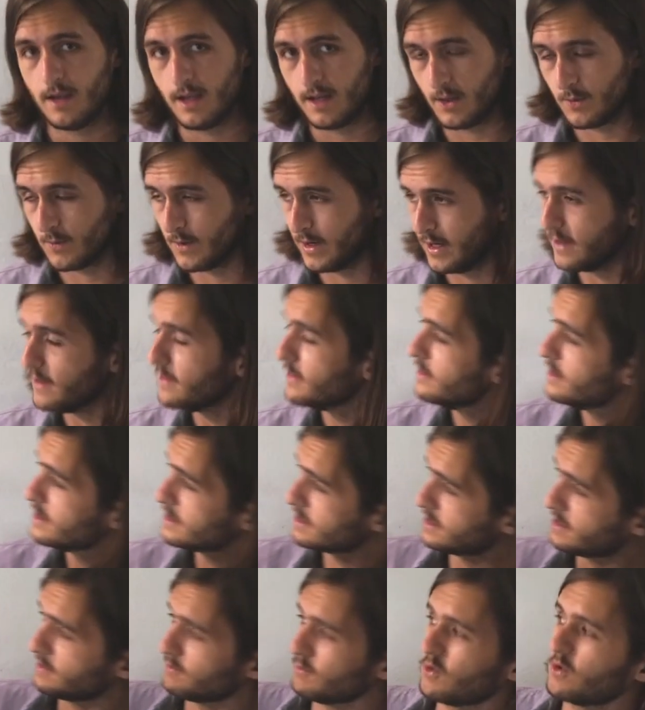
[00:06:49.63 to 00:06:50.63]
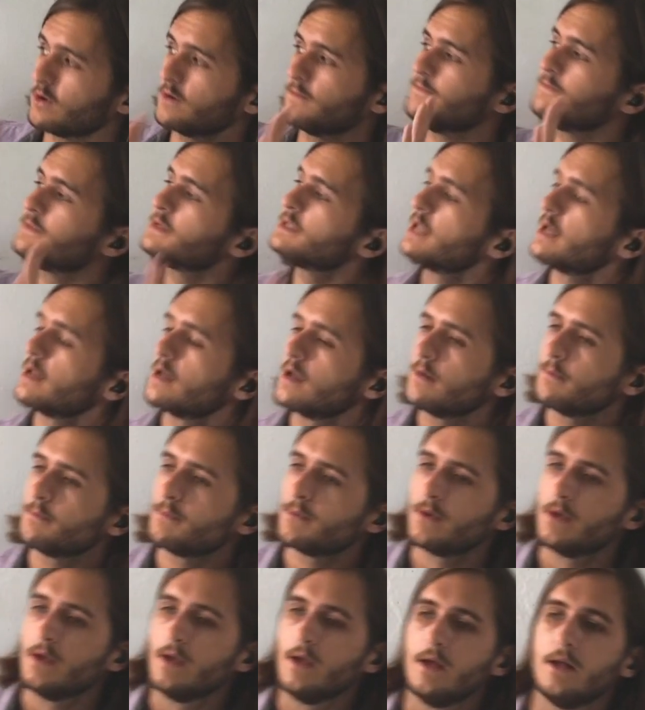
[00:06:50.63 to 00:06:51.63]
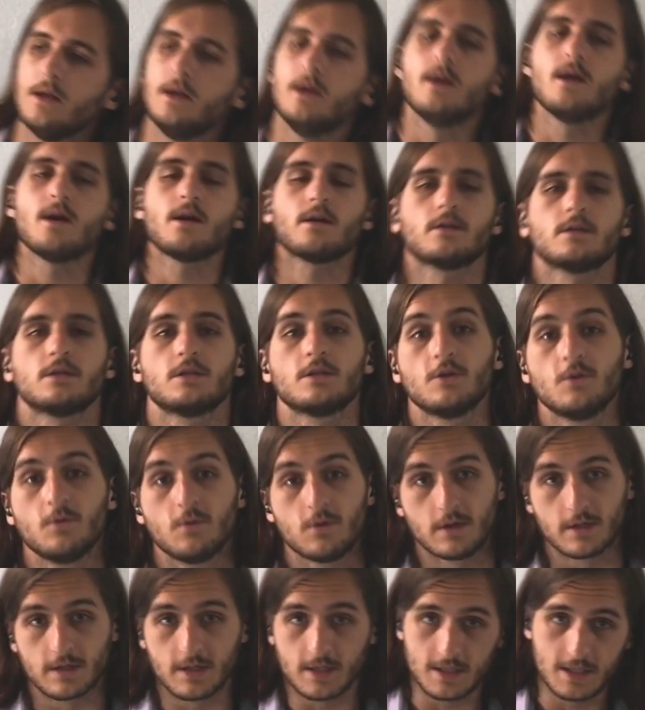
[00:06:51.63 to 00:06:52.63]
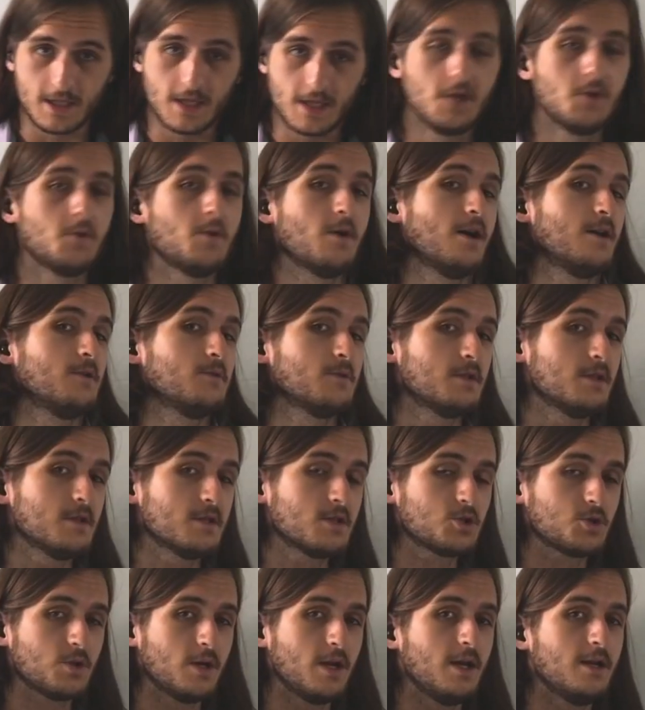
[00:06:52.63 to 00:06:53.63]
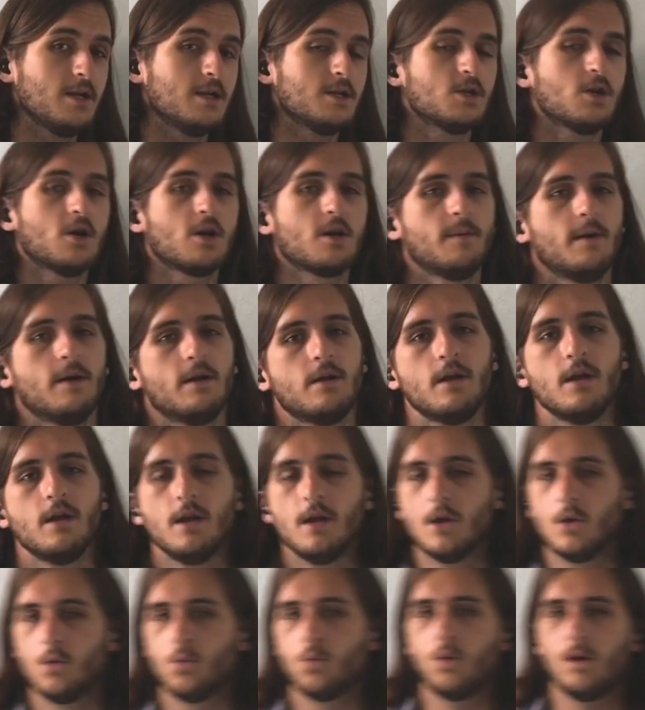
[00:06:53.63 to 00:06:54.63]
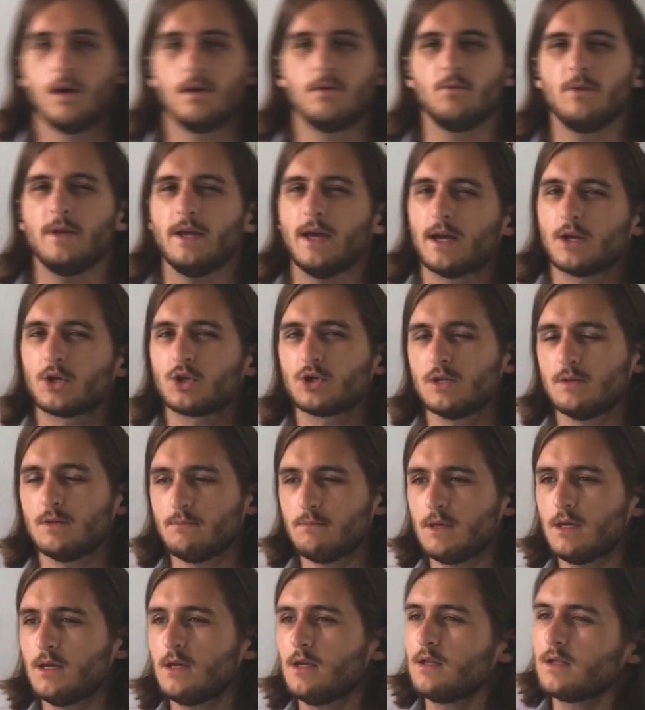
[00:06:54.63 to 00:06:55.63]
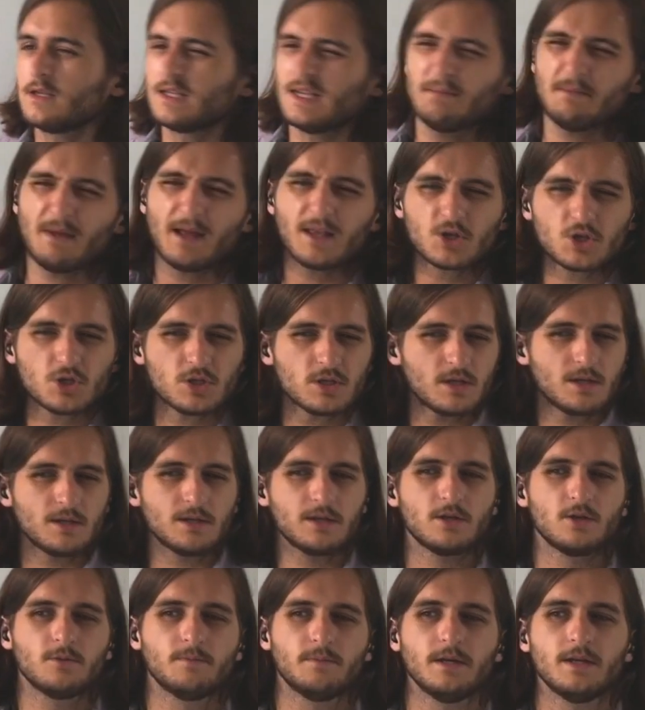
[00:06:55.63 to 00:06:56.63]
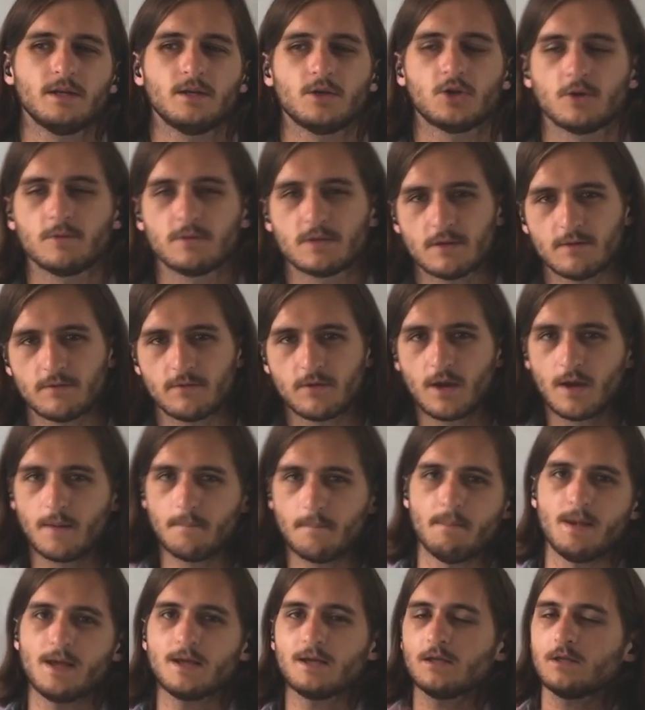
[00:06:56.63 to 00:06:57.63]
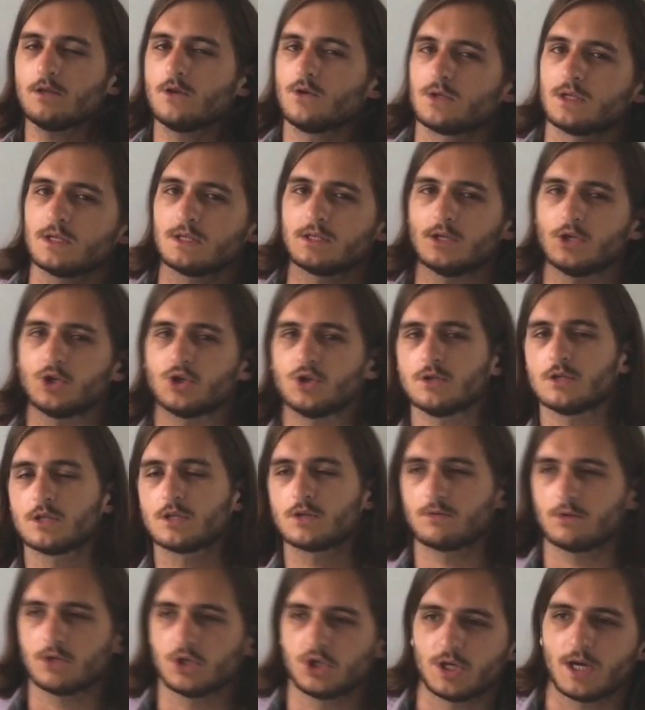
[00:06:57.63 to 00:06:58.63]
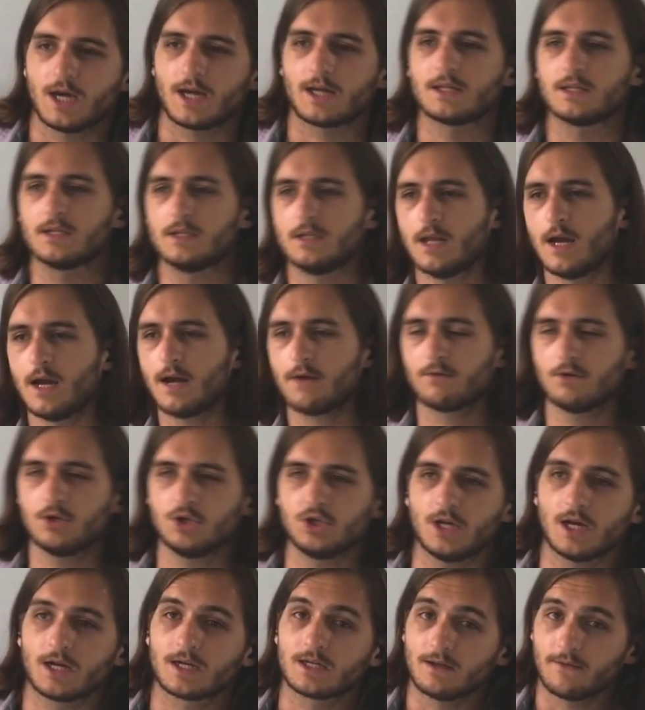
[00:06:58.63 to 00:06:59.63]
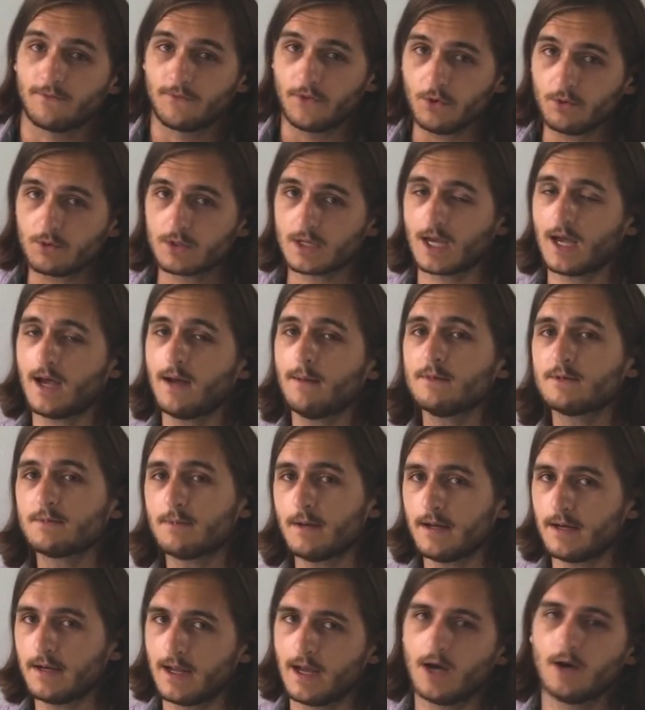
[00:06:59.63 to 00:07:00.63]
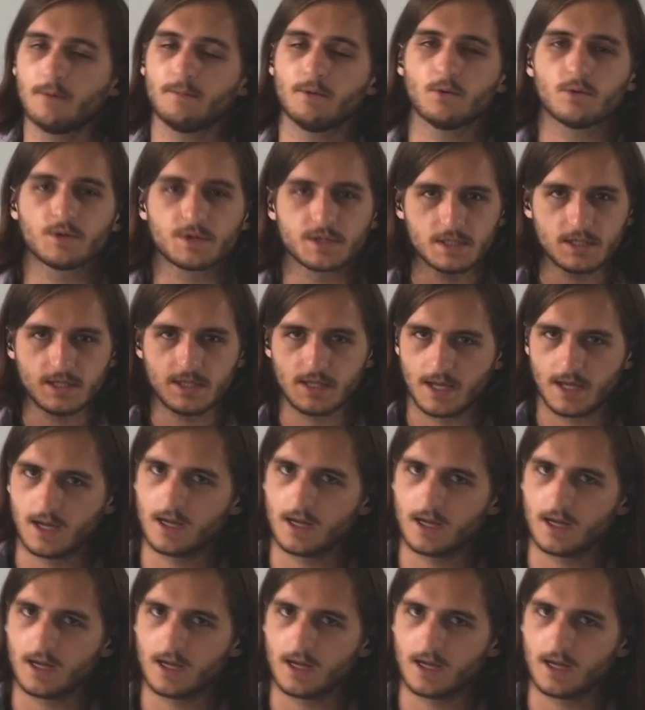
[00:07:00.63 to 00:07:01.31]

Anyway, this is more setup. Next, we're going to continue on with this train and talk about what we actually means. I mentioned it a little bit in terms of making those decisions to reject, not reject a few times by now, but we'll see